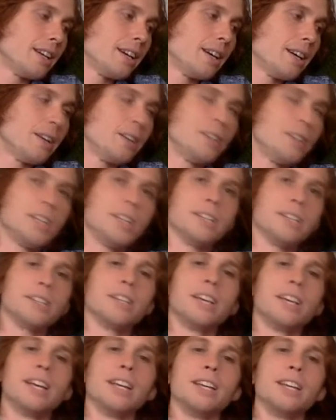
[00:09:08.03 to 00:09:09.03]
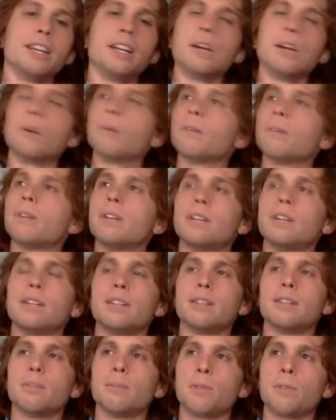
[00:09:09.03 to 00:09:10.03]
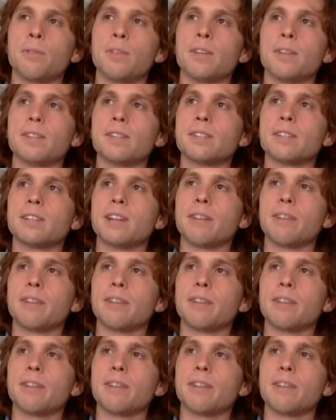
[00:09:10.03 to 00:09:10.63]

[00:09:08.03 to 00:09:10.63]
geez, with this,